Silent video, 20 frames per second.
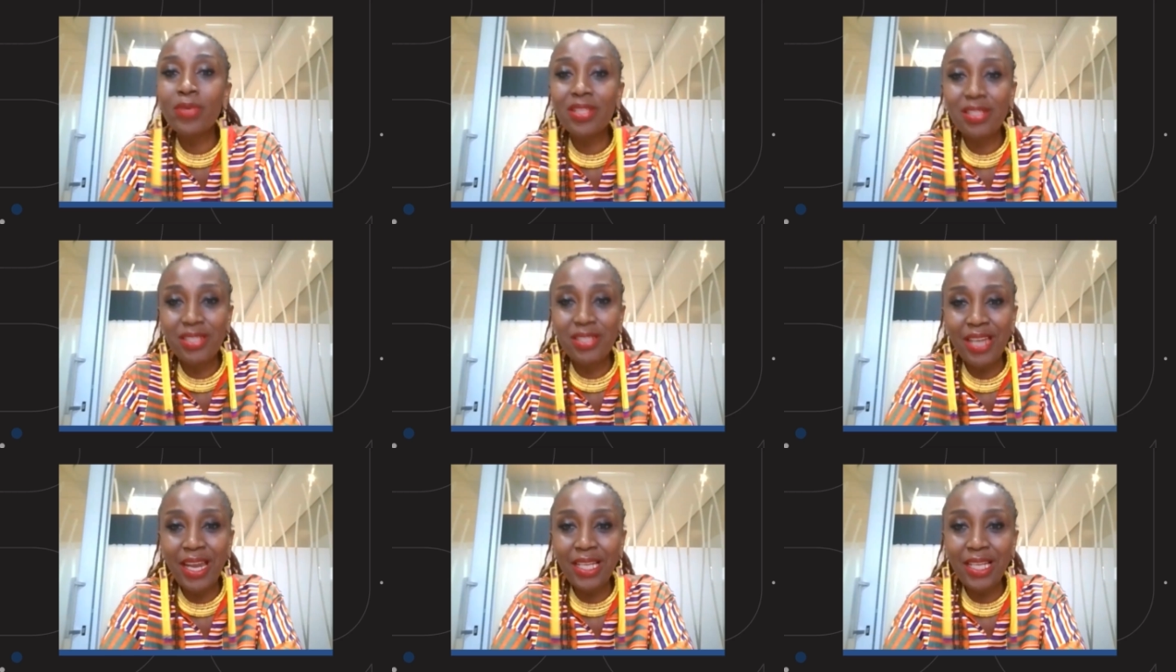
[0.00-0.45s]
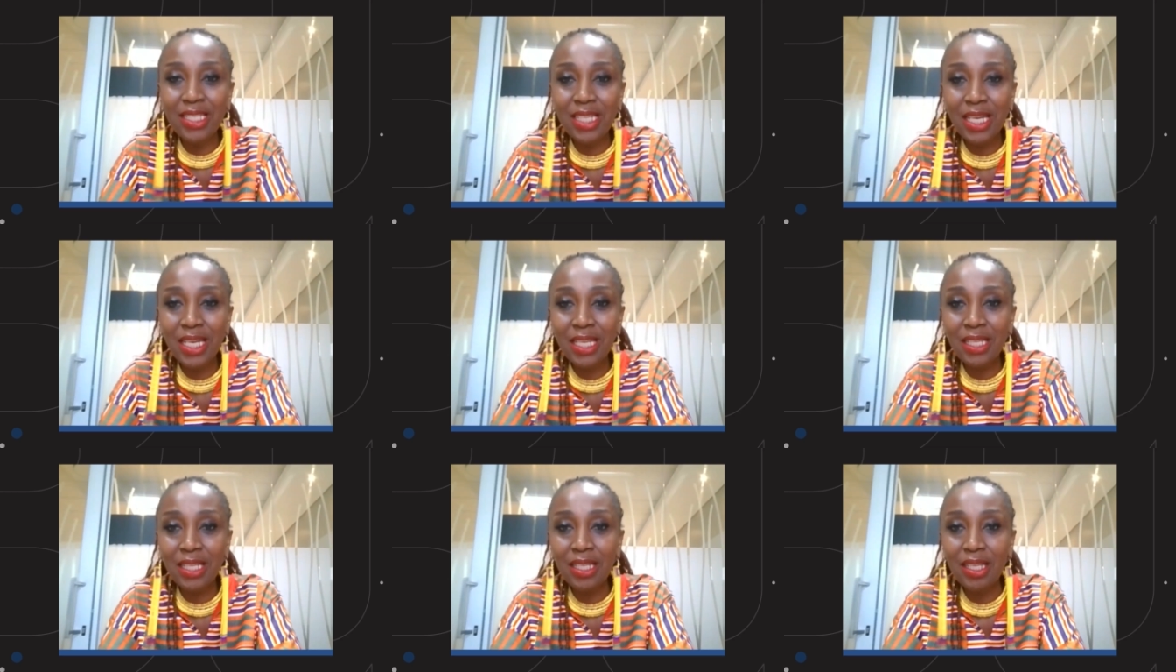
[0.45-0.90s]
with
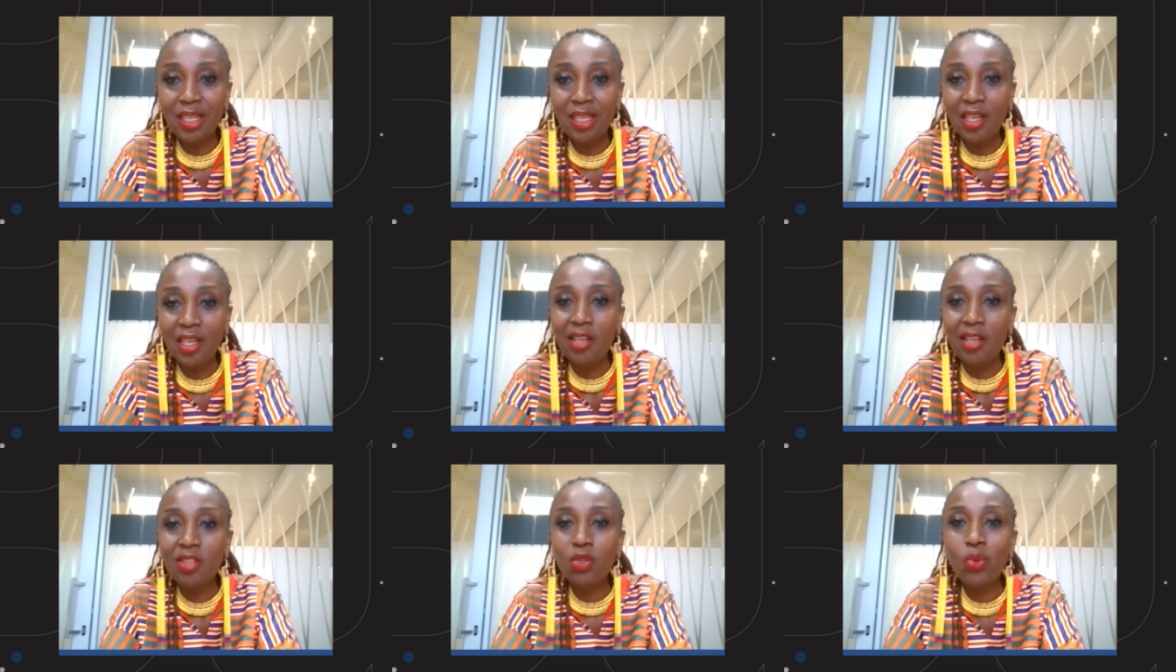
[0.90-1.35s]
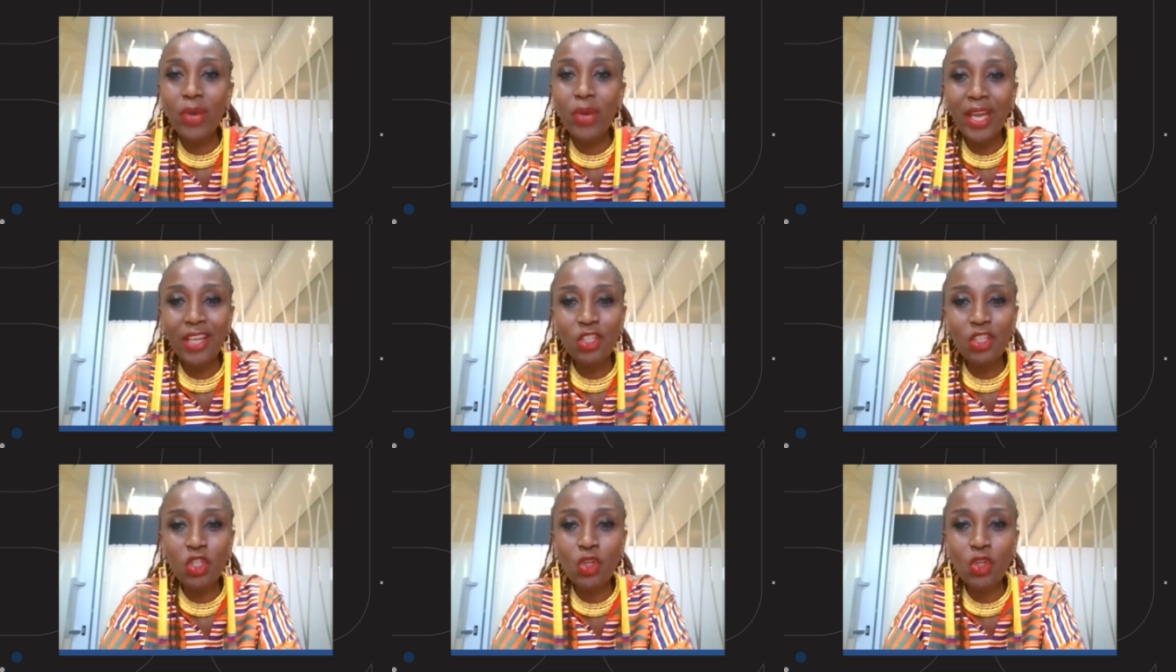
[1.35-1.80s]
data to
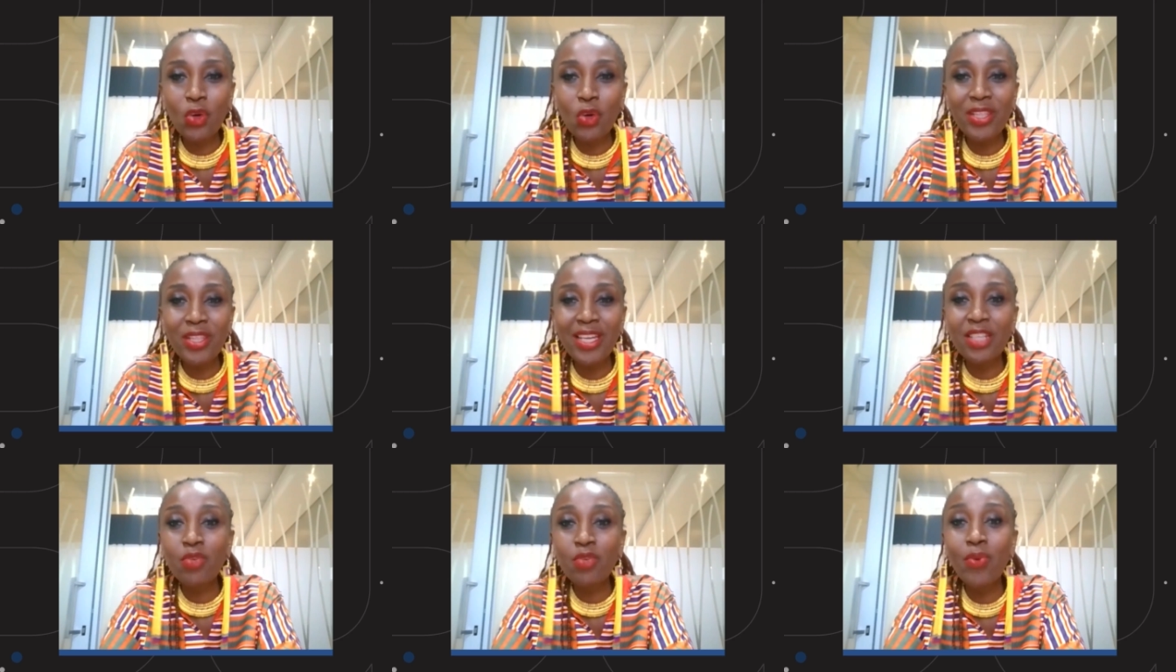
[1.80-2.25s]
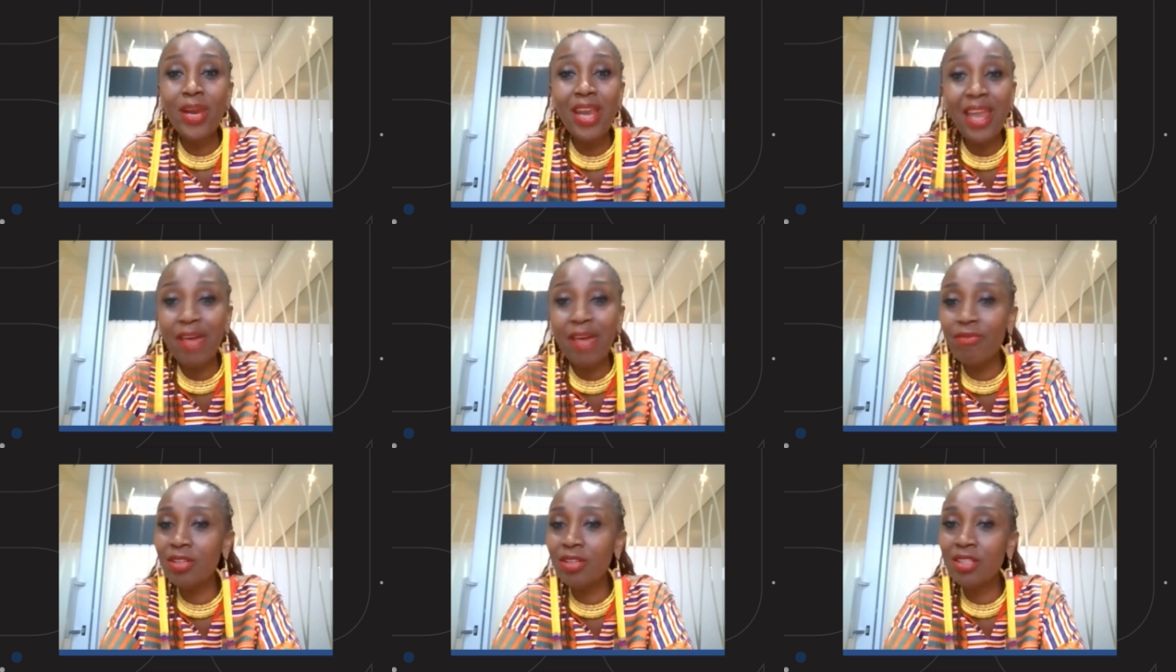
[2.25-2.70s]
ensure that we
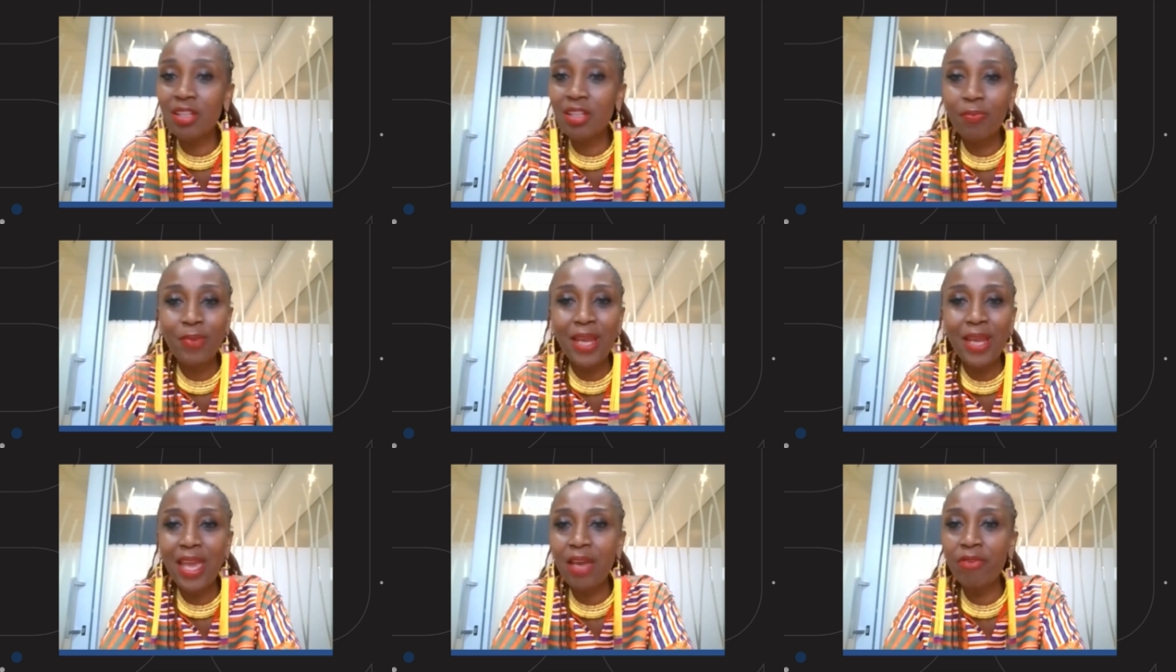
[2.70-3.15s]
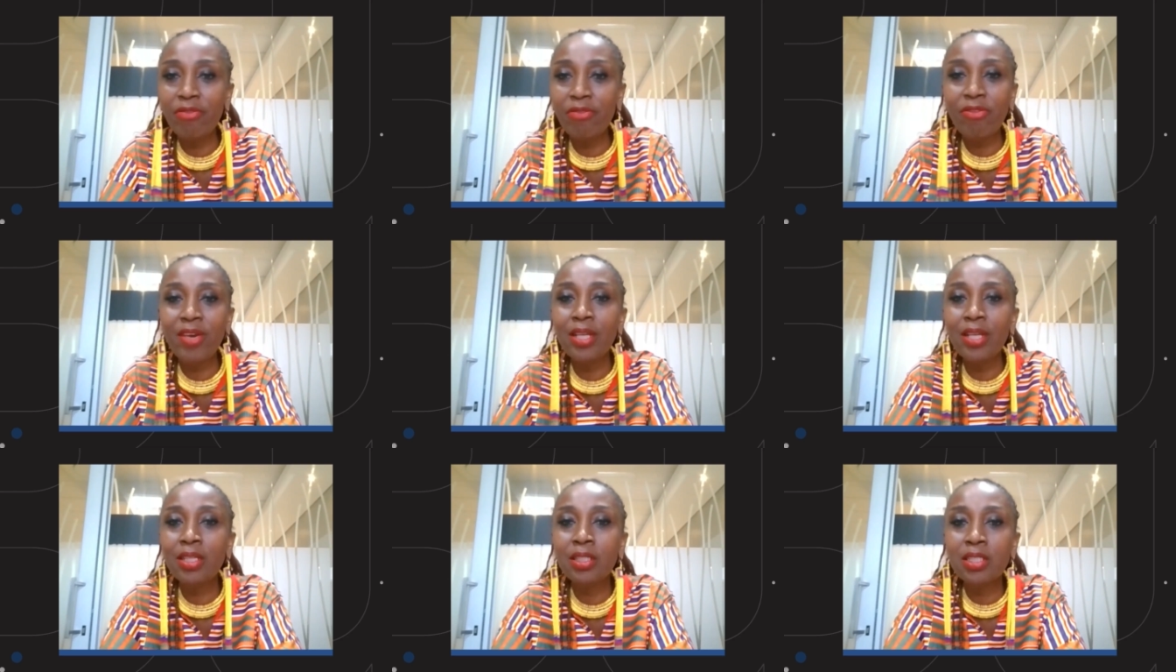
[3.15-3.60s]
level the playing
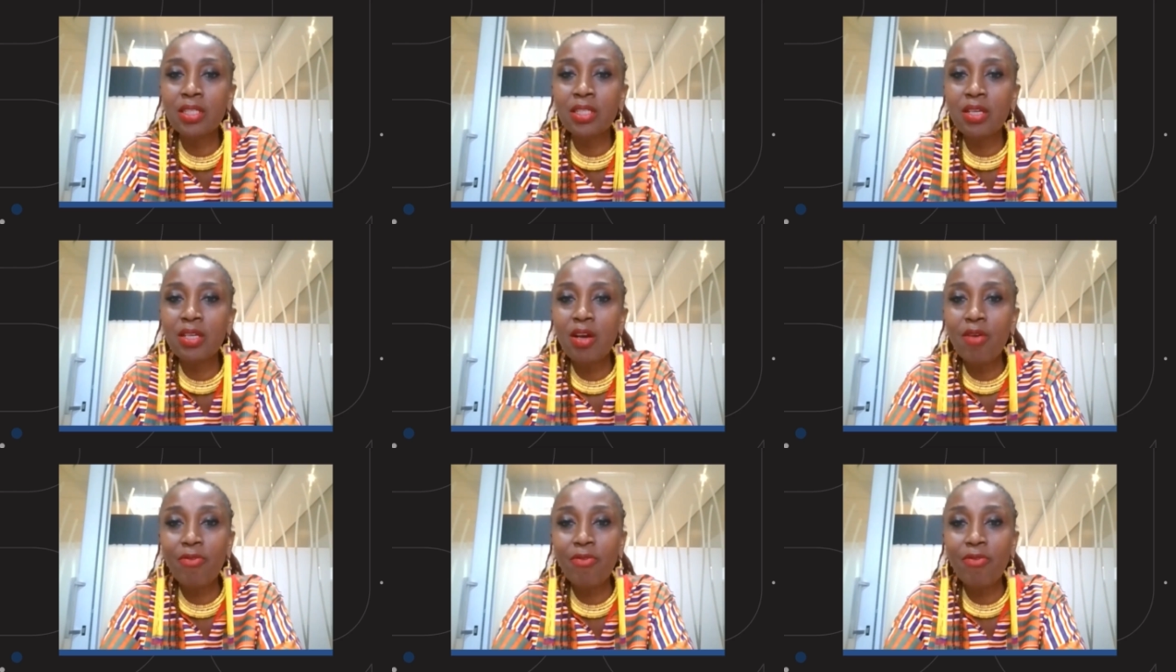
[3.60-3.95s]
field